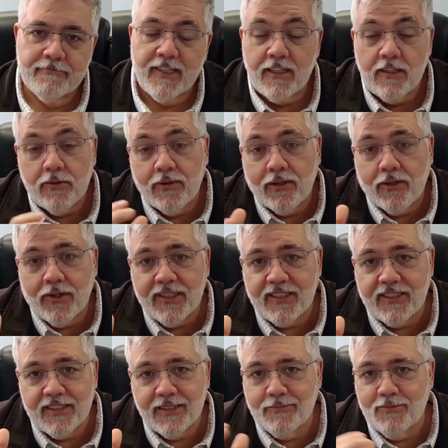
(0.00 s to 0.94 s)
Now, the
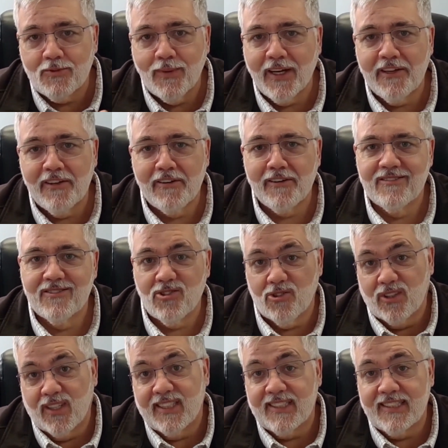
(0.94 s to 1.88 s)
request seems minor, so it gets